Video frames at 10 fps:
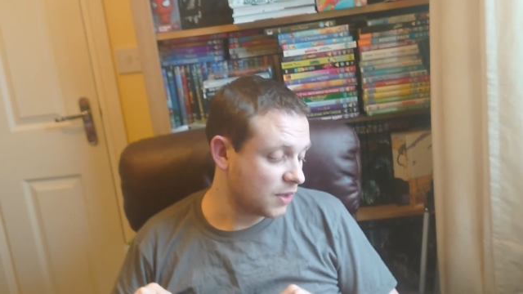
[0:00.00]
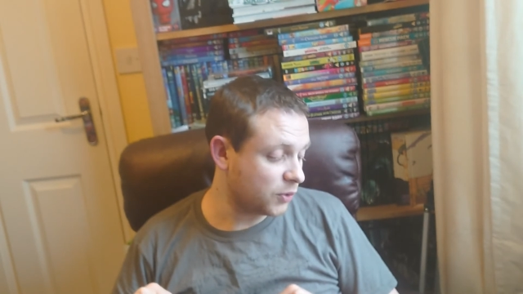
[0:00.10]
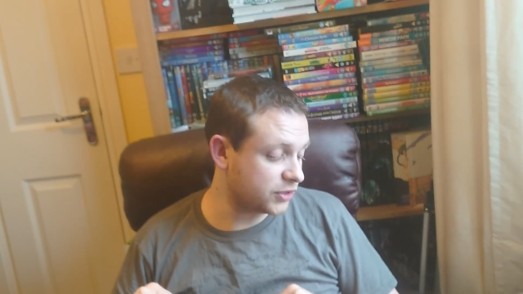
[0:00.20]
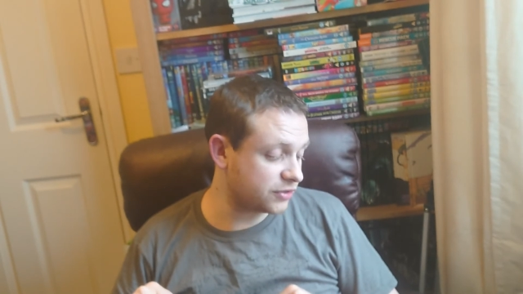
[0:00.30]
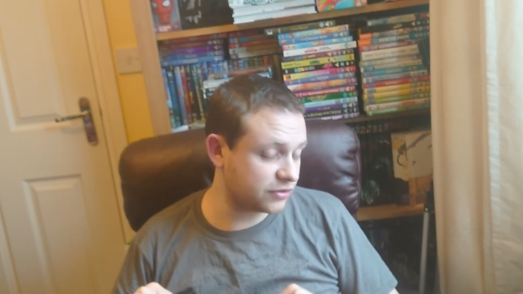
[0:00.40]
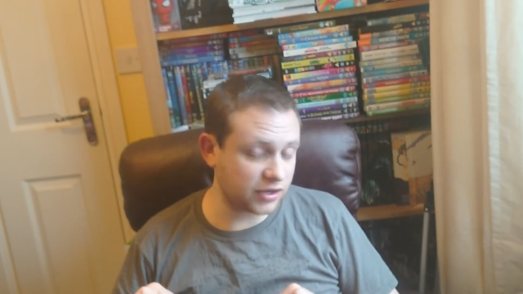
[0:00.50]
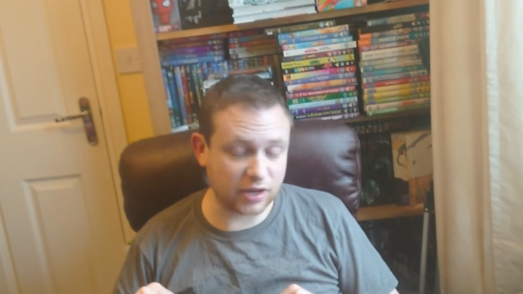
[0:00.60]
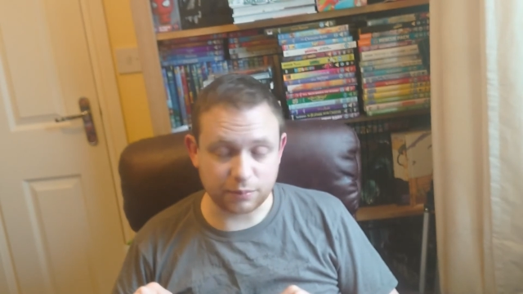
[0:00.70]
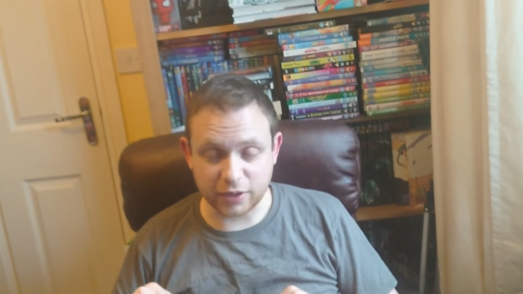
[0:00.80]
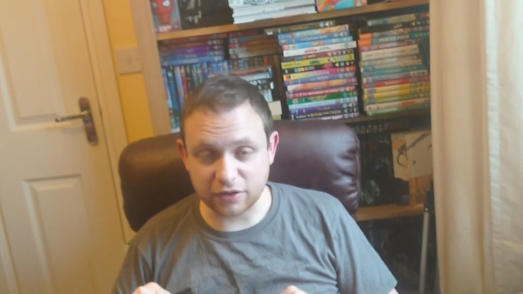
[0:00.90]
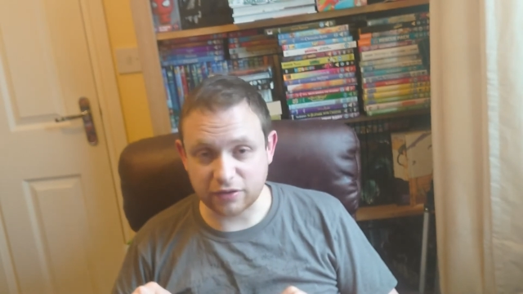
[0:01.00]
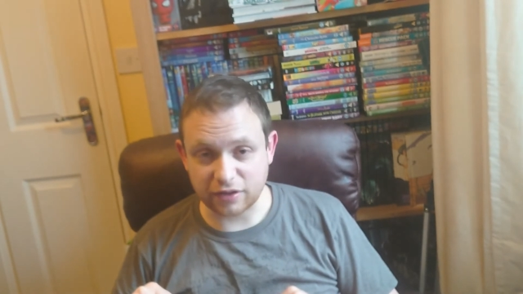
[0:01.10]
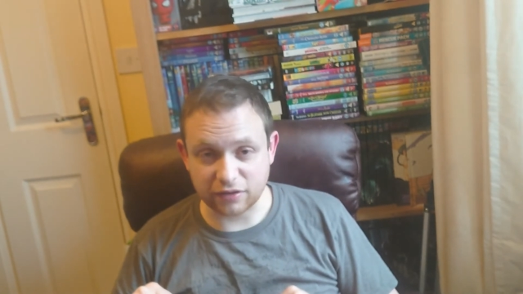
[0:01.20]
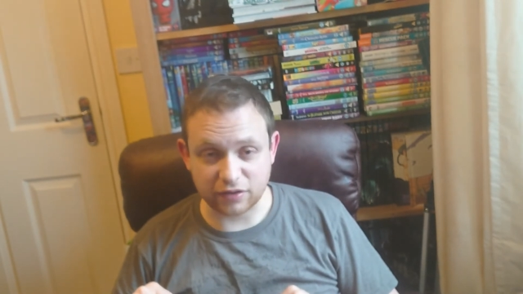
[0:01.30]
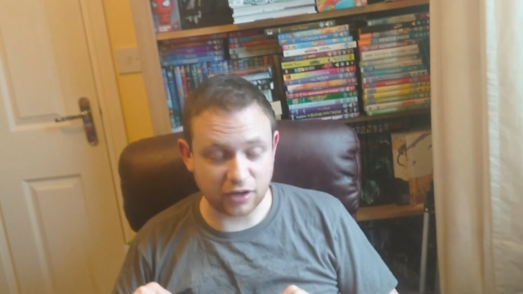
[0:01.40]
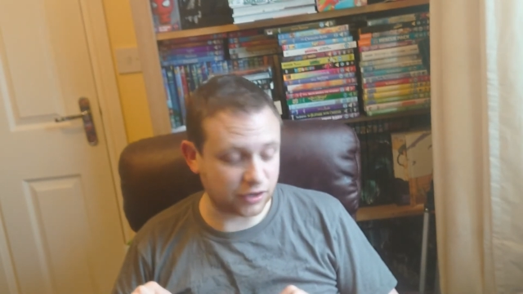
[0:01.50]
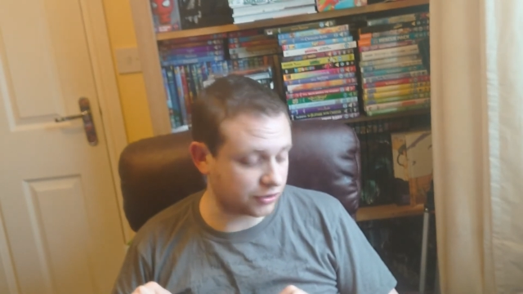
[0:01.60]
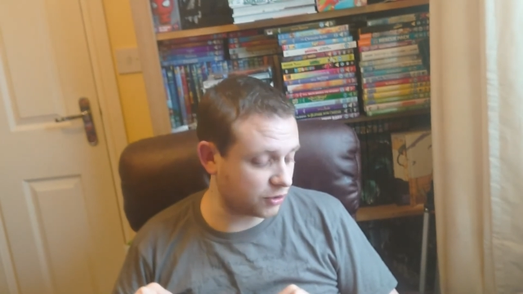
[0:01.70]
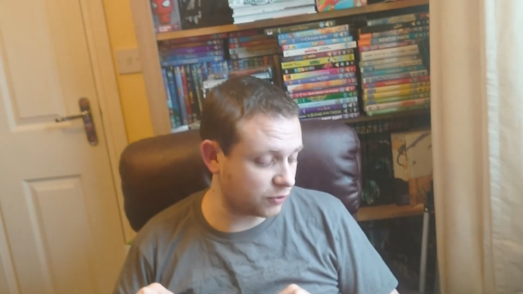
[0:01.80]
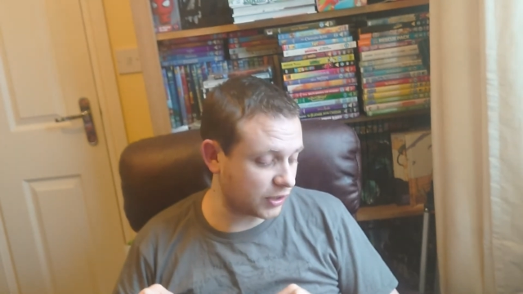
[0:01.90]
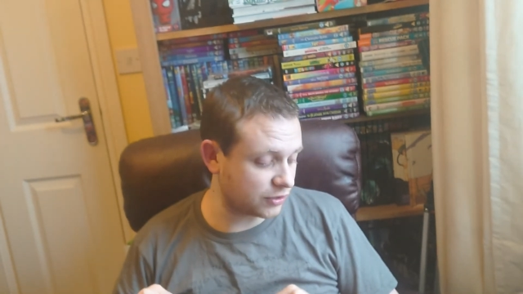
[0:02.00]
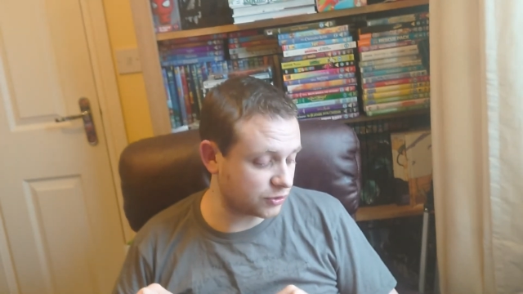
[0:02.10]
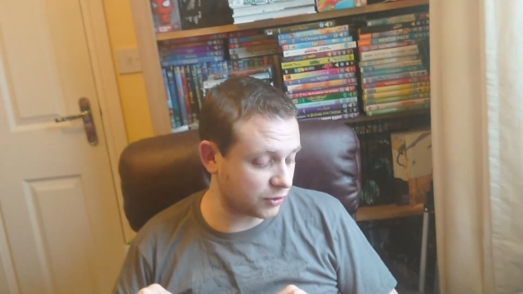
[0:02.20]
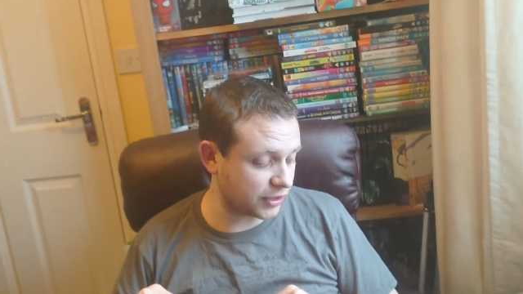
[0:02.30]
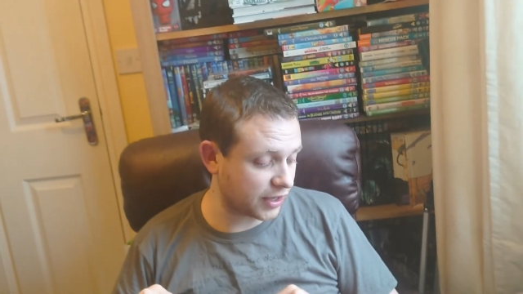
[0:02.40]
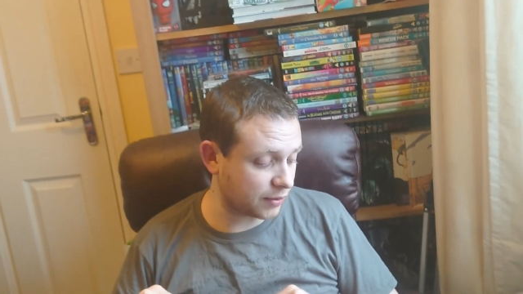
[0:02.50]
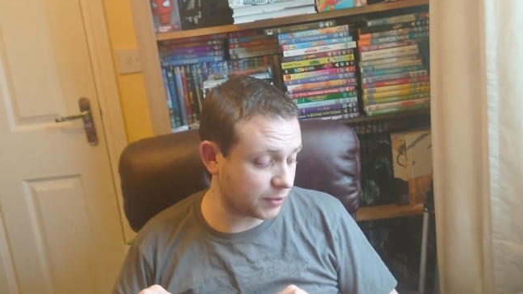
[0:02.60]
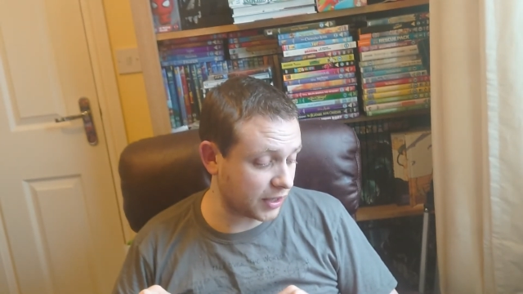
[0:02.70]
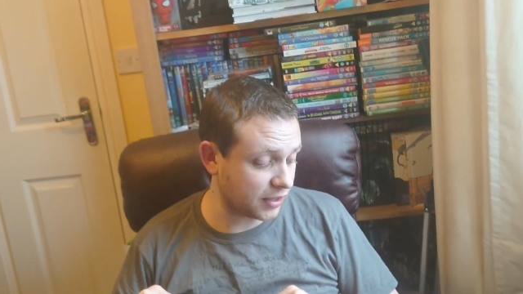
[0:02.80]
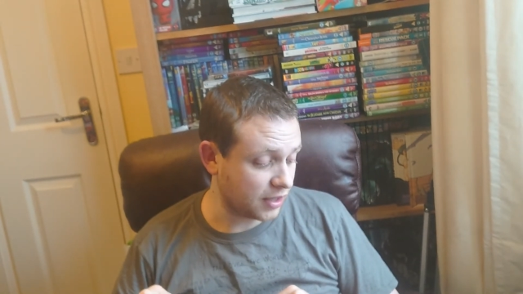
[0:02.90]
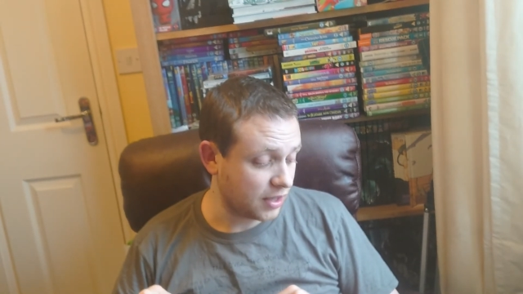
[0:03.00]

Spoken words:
which is a shame, because as I said, I do really enjoy the gameplay.